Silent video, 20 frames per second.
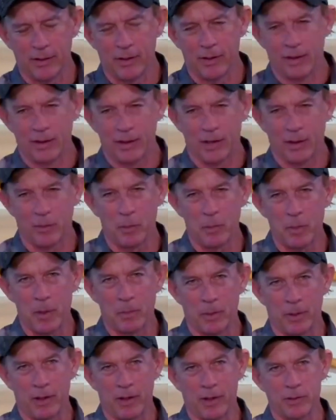I remember
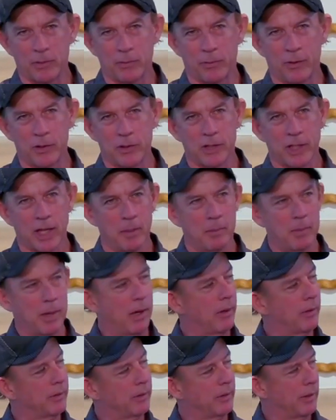his first time
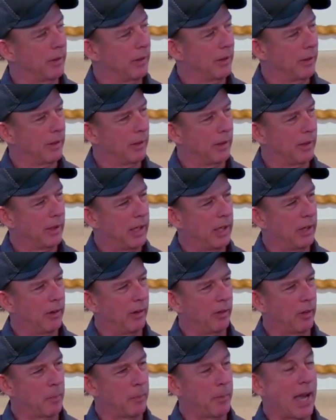out, hearing
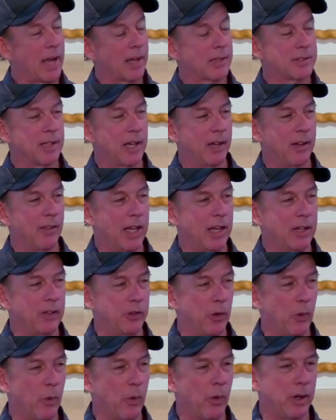the backside of that
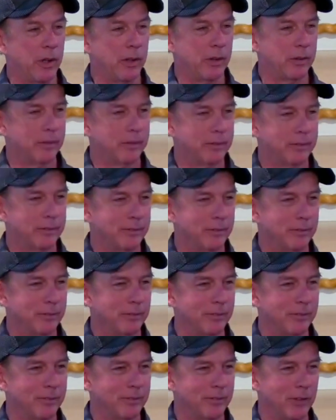door
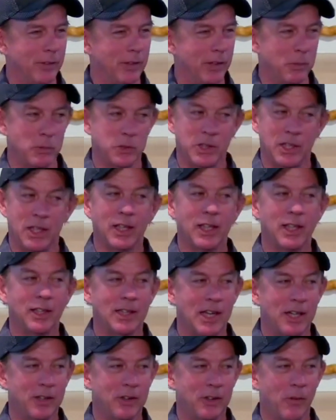he was kicking
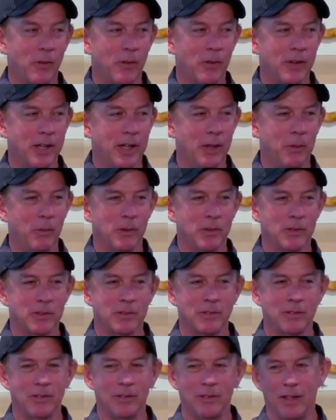that door. He was,
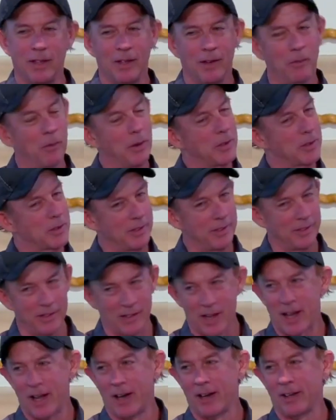it was
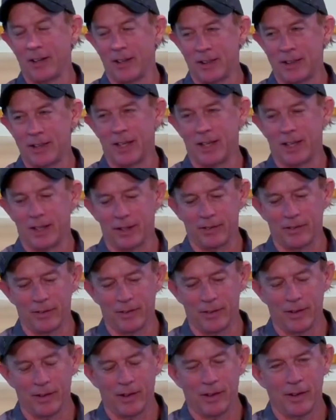not a good thing.
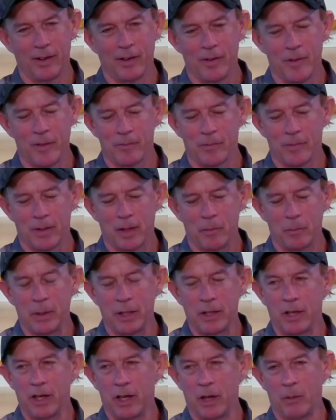But
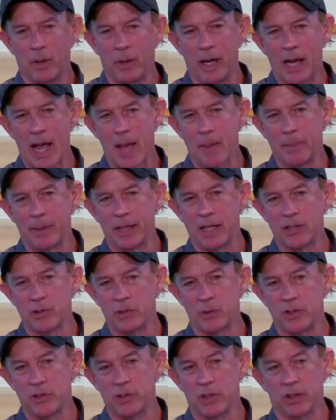you know what happened as a
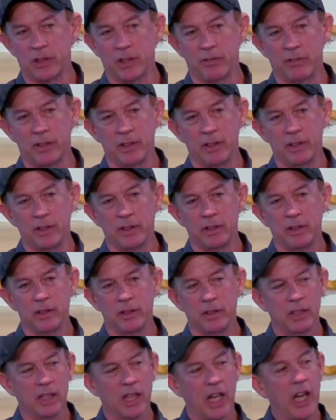result of it?
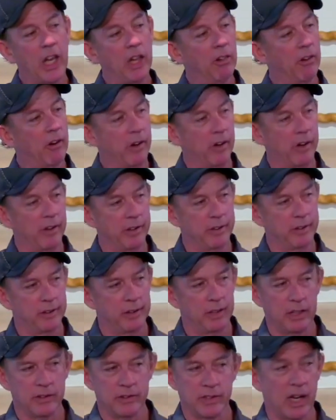He learned. He
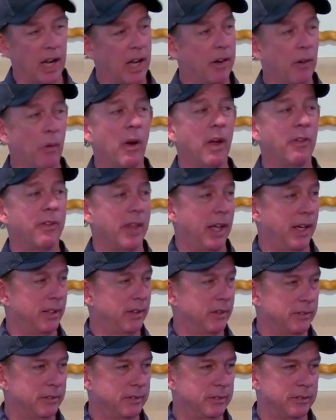said, I don't want that.
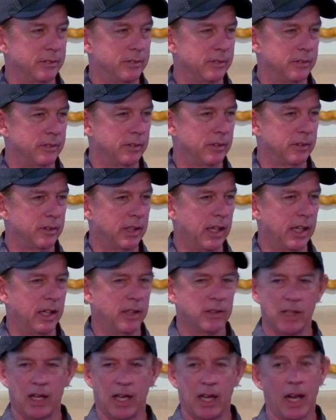He's,
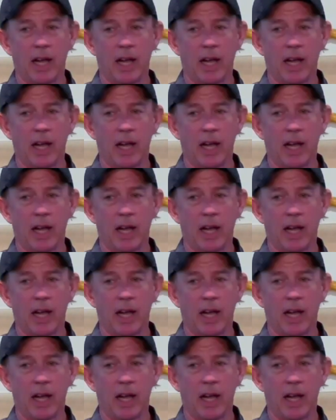I,